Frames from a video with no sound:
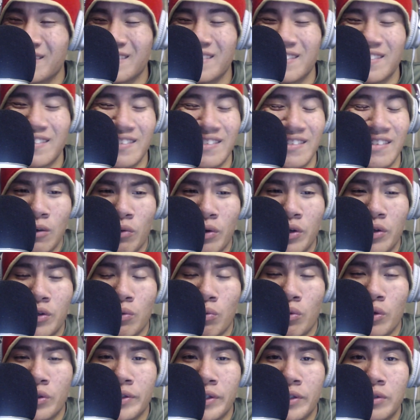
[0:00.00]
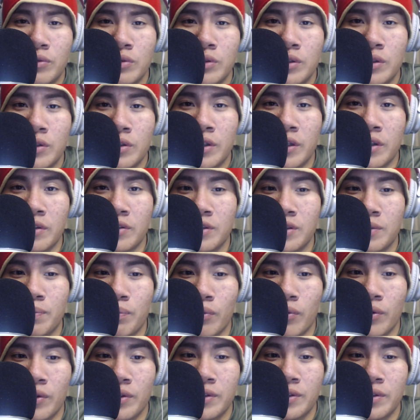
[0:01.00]
one of the worst injuries to get in
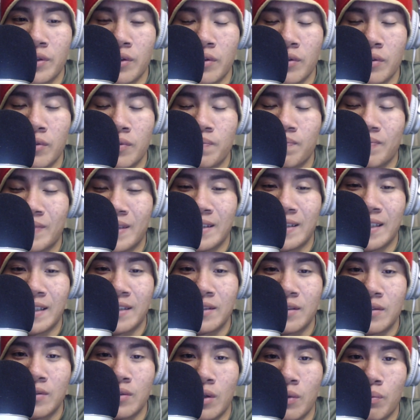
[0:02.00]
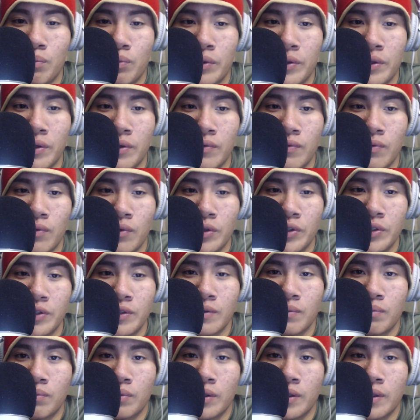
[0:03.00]
sports, so that's pretty
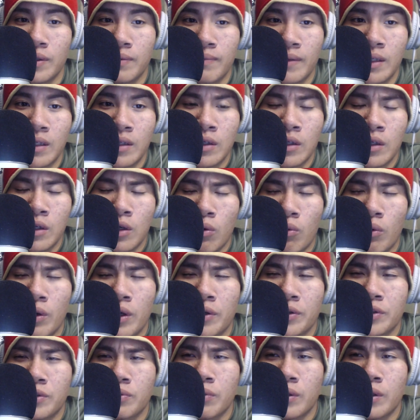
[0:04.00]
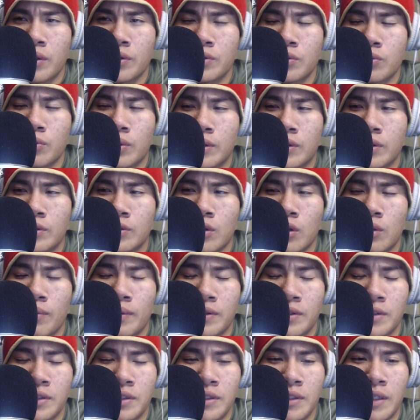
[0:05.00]
unfortunate. But what else do I have to talk
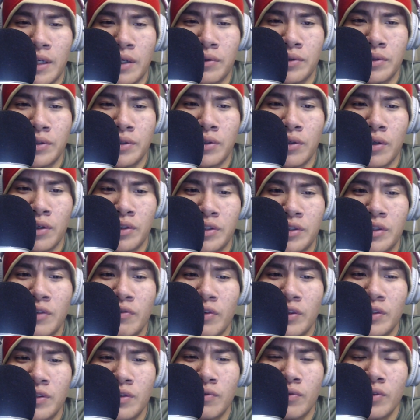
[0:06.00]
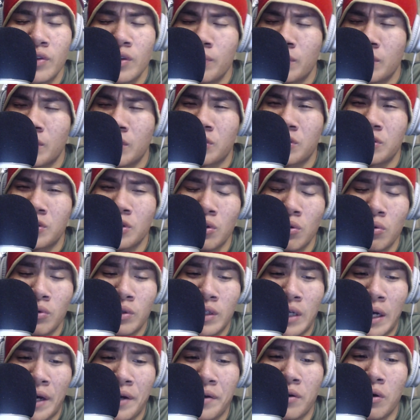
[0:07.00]
about the Seattle Seahawks? Defensively, I mean, they're still
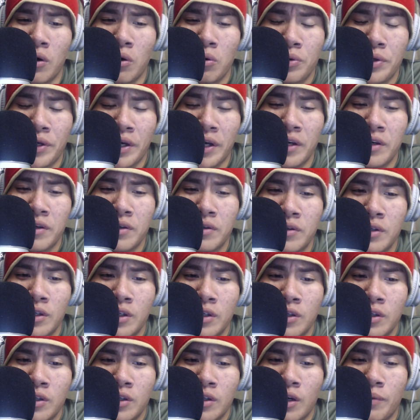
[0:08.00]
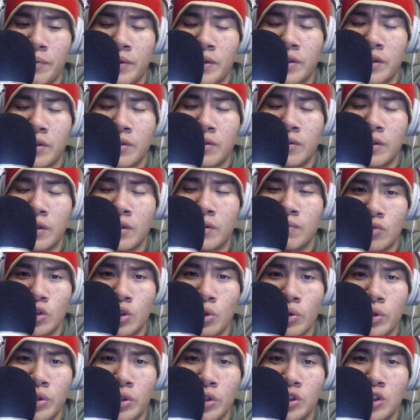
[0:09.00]
kind of okay. I mean, they did
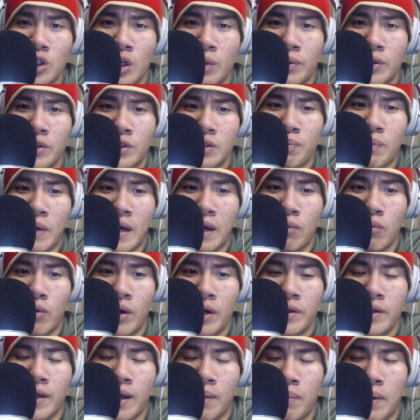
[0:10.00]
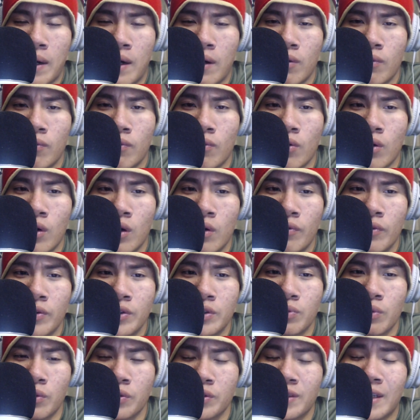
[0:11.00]
do a good job against Matt Ryan, that powerful
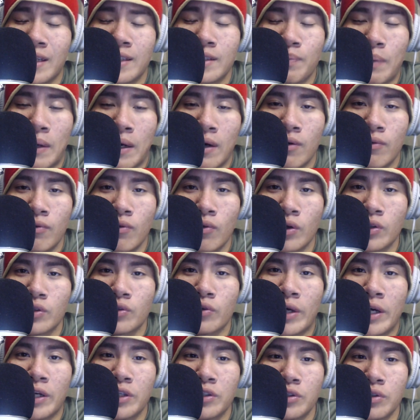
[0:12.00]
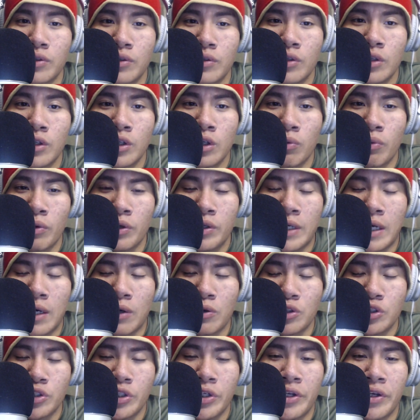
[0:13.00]
offense. Well, it's not as powerful as last year with
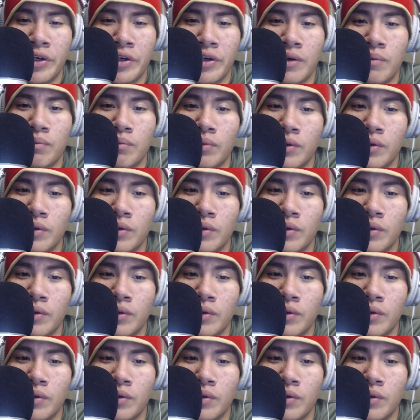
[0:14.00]
Kyle Shanahan,